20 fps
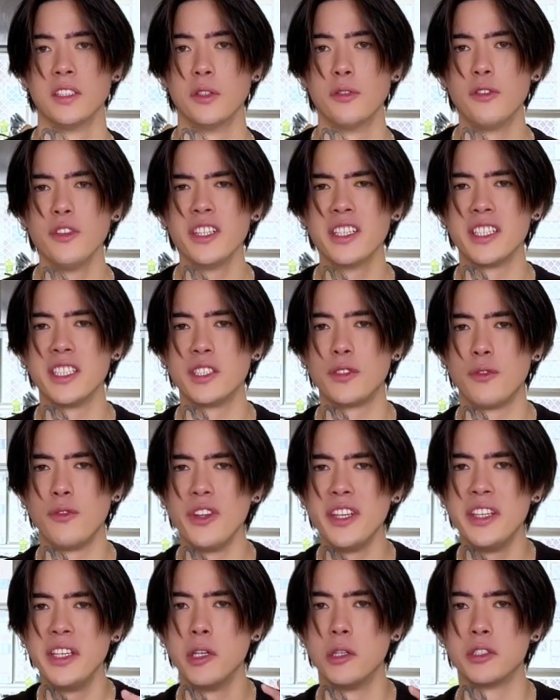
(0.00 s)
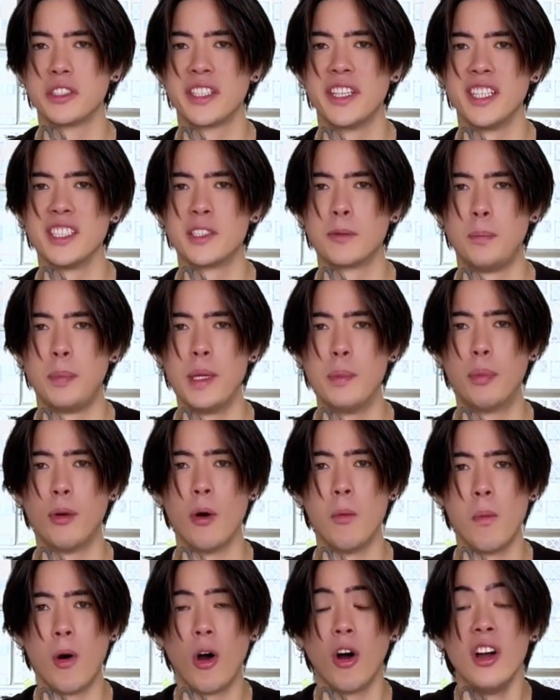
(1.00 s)
The thing is, videos gets
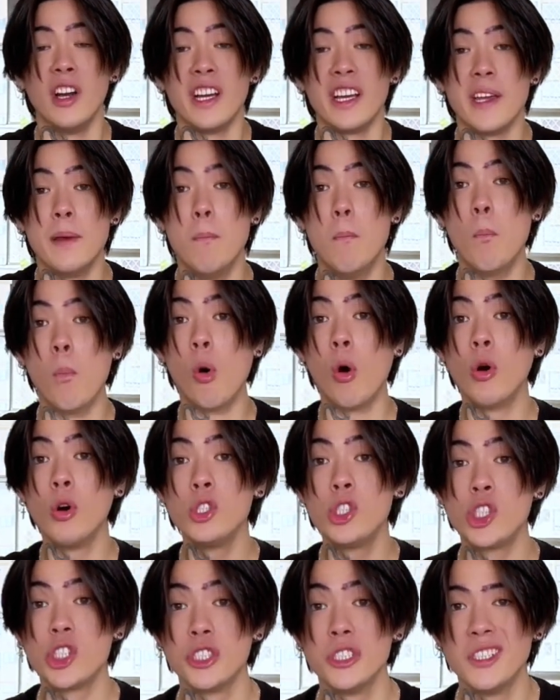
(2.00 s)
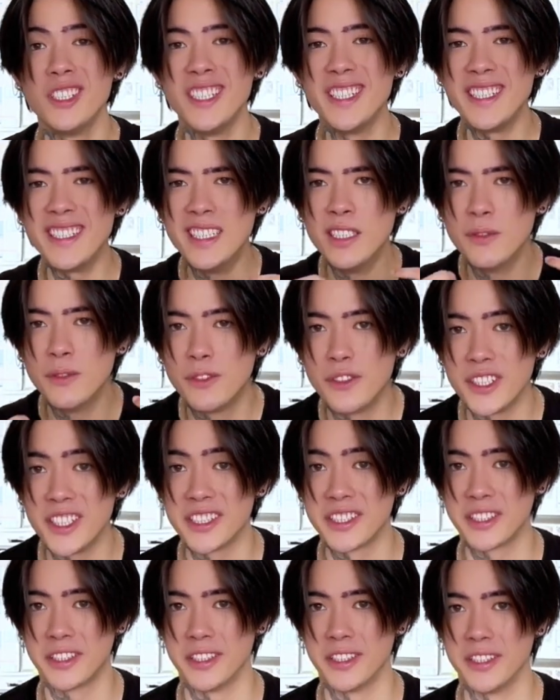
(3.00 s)
people more emotionally
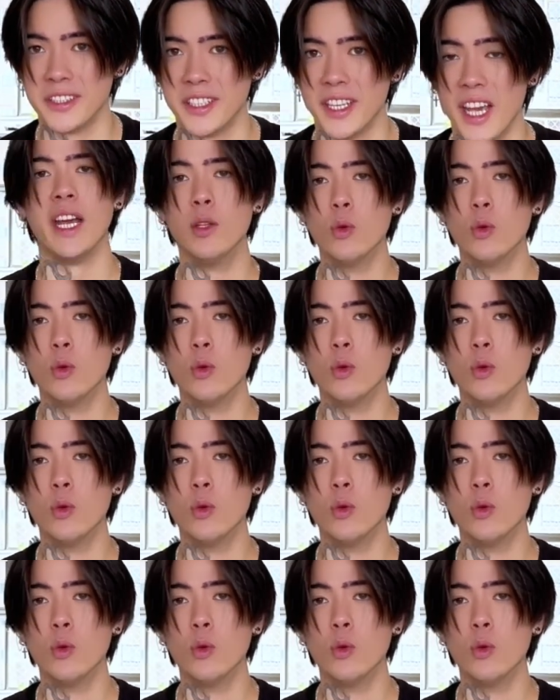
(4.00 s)
invested.